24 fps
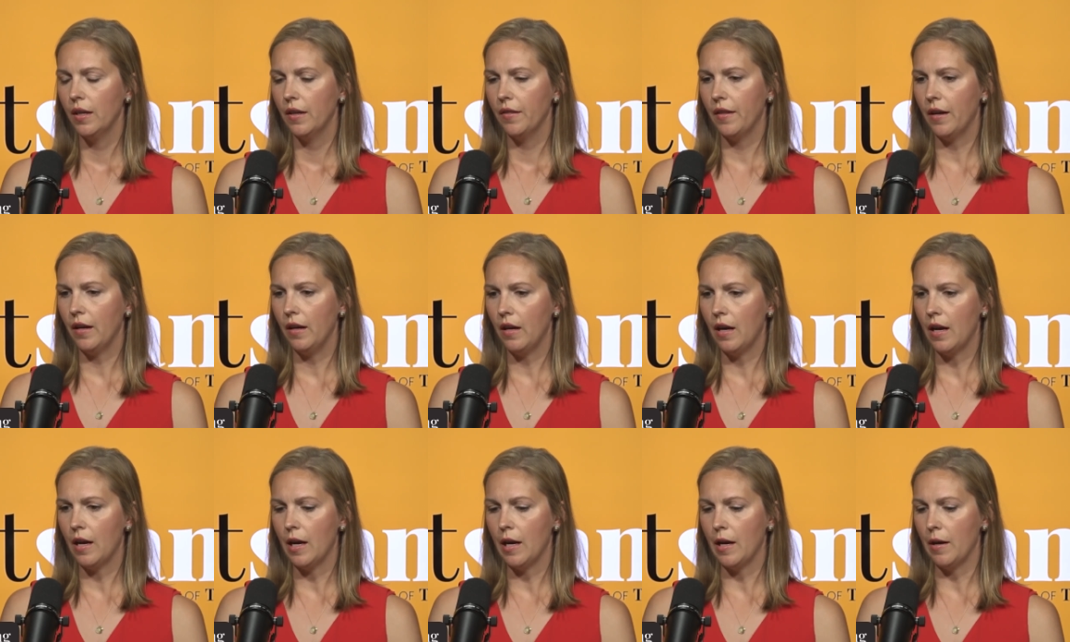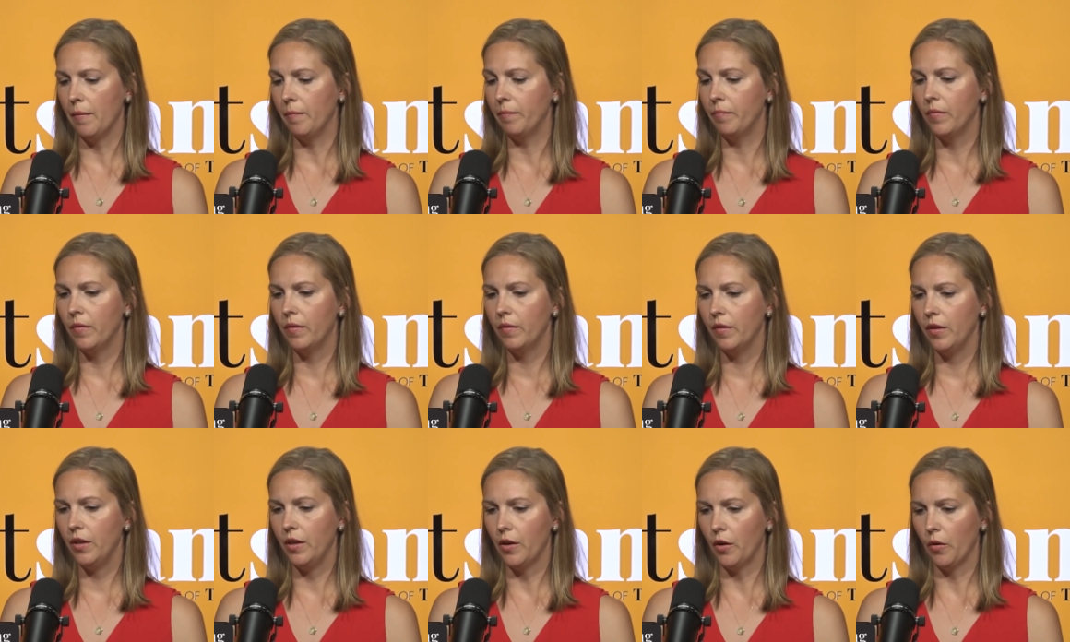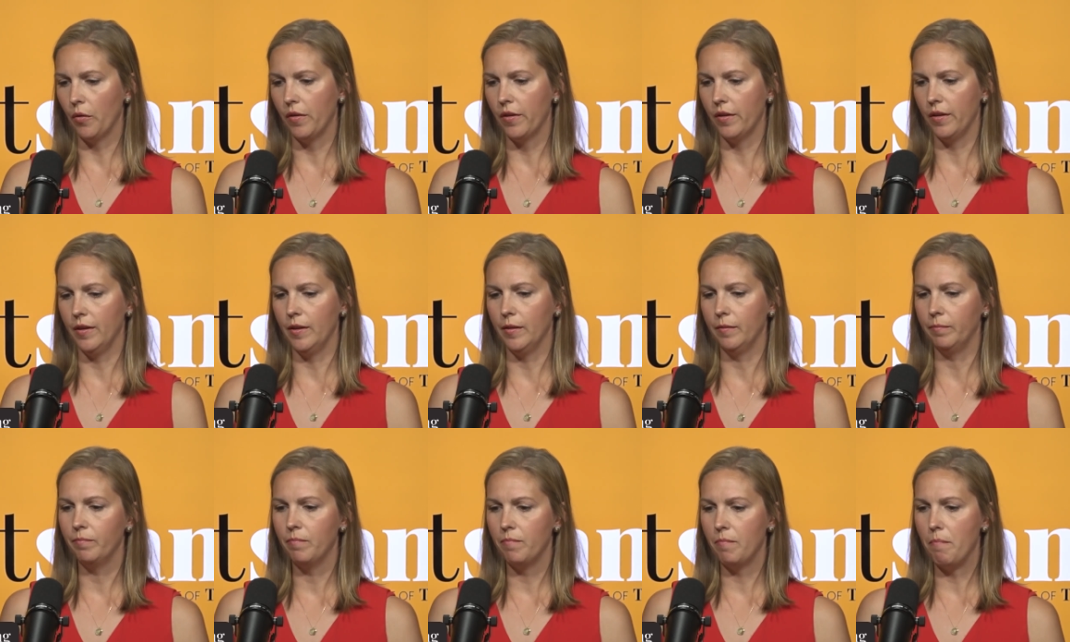
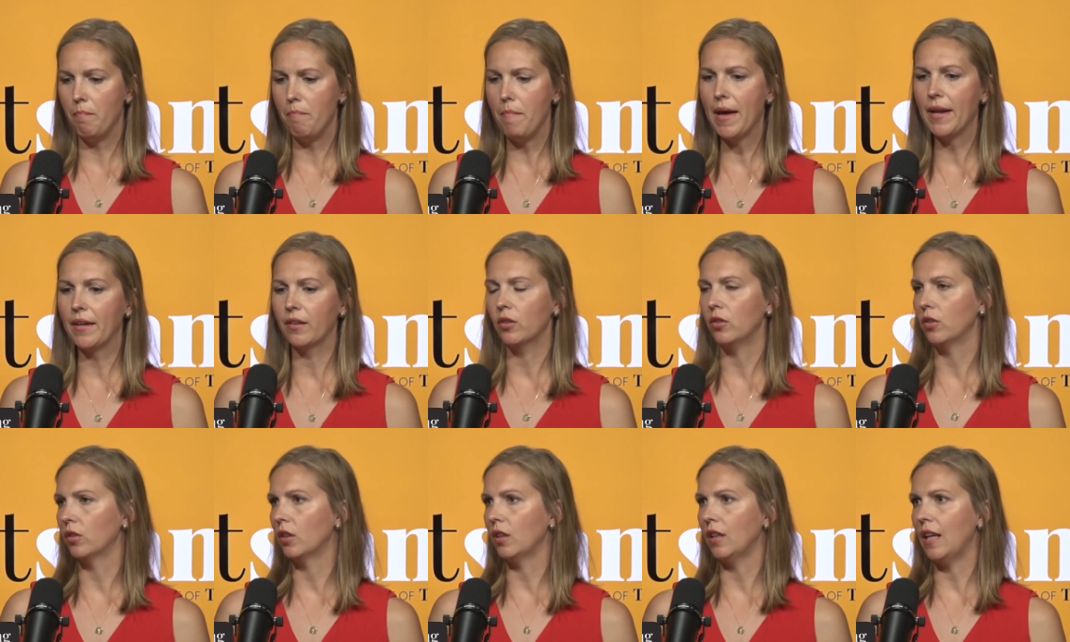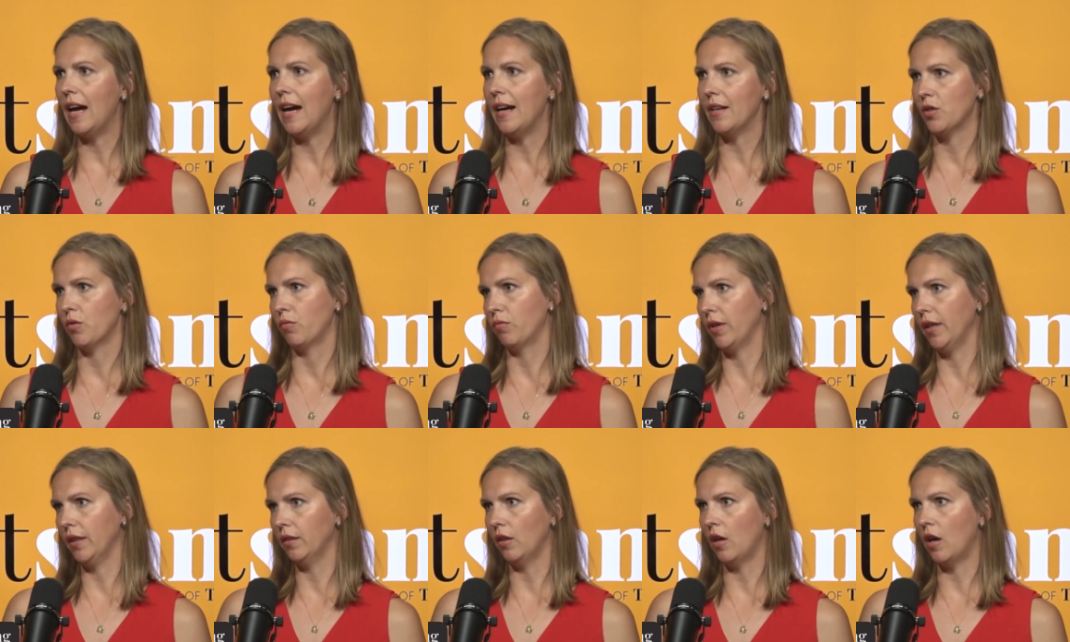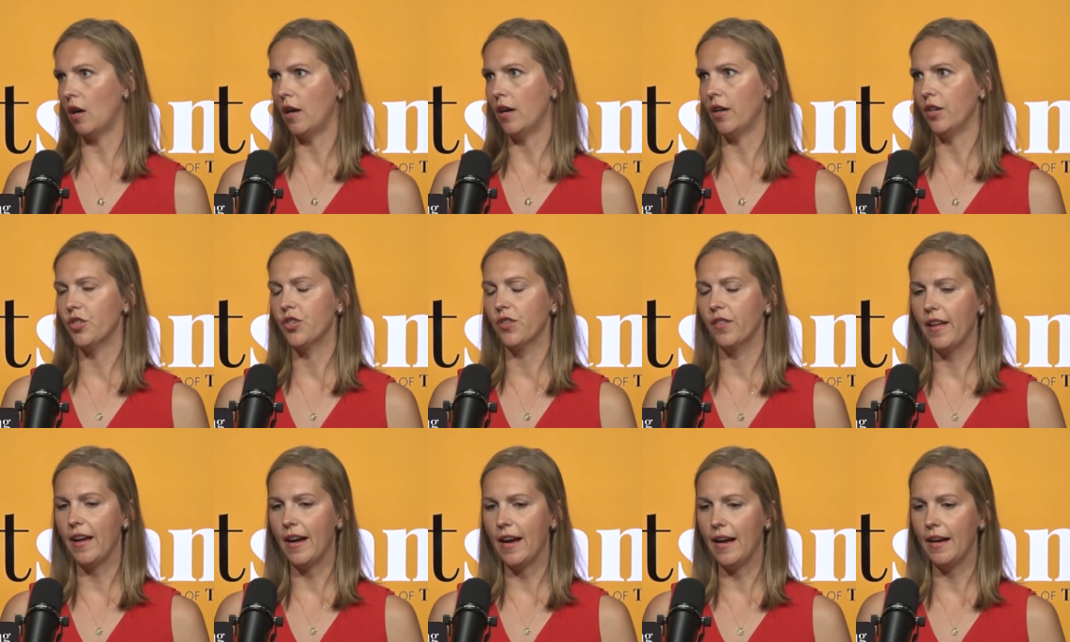the medical class writ large
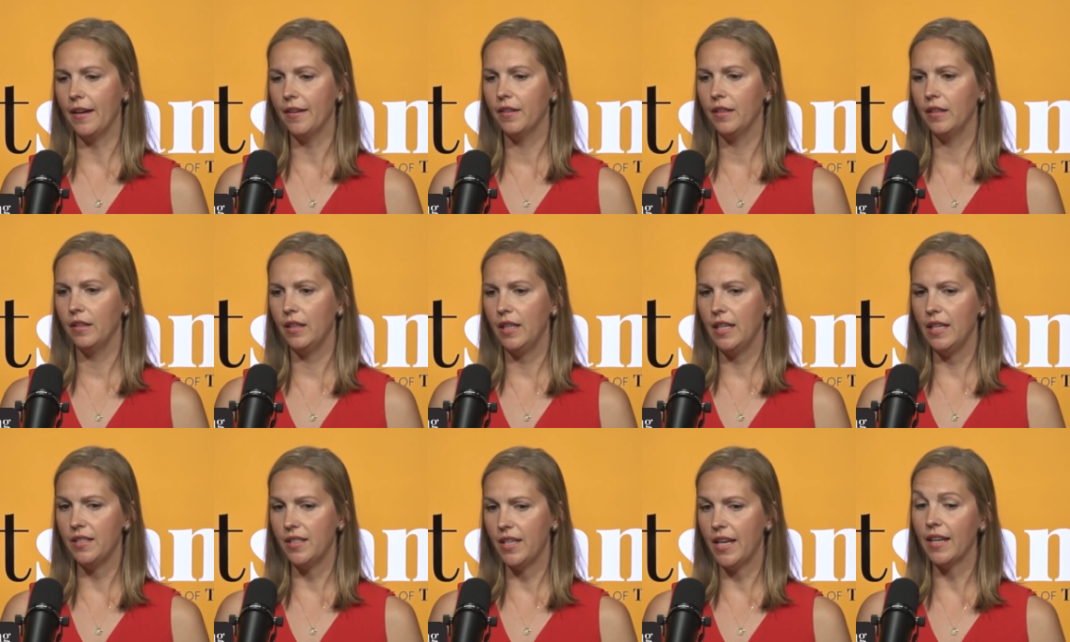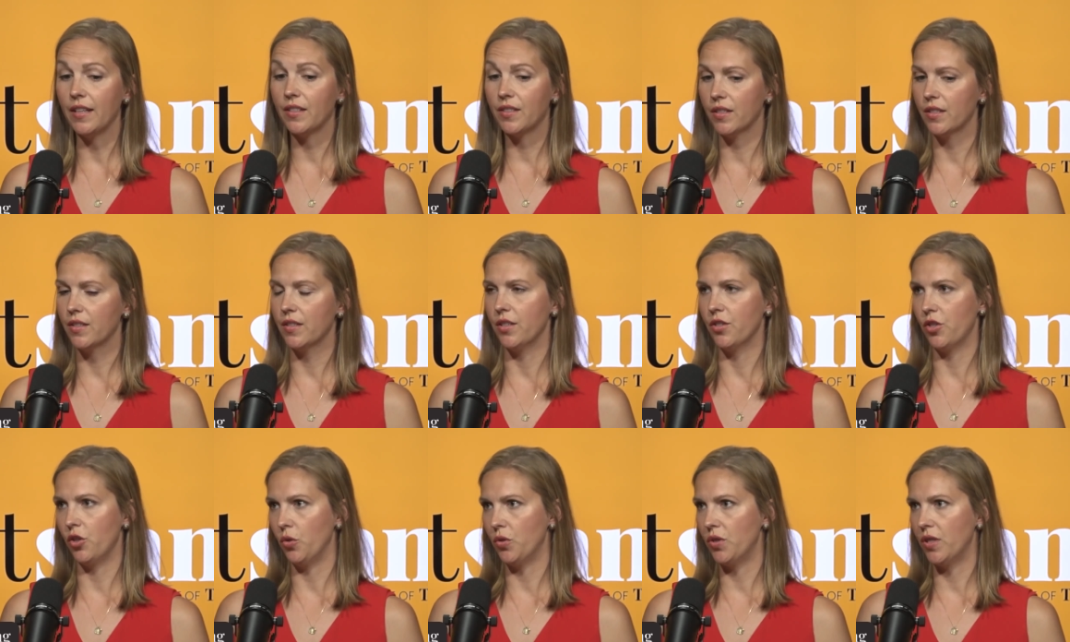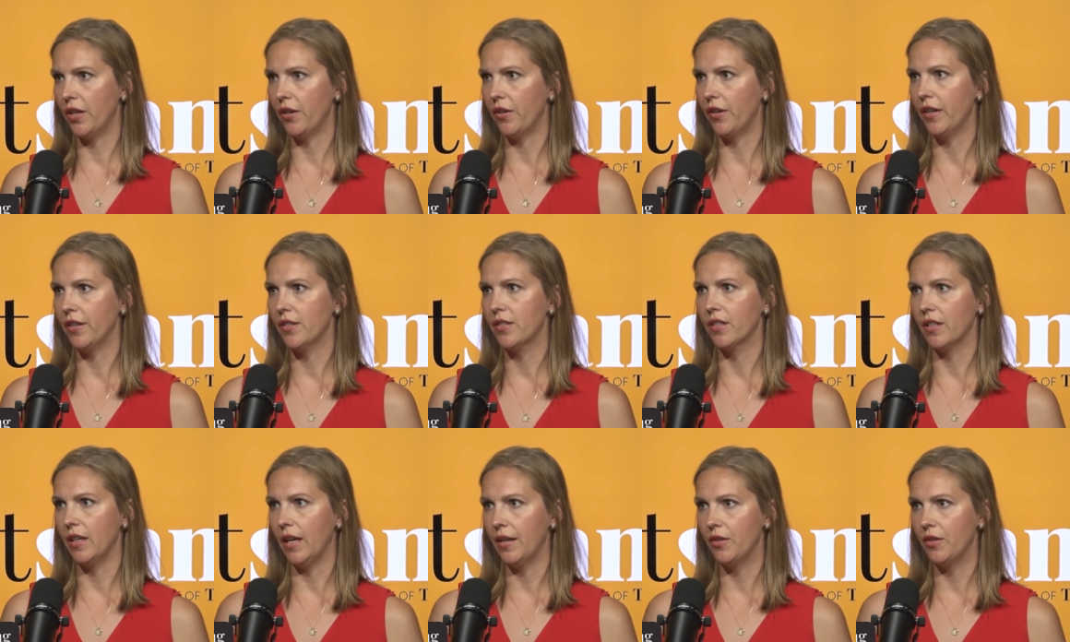that he takes this issue seriously.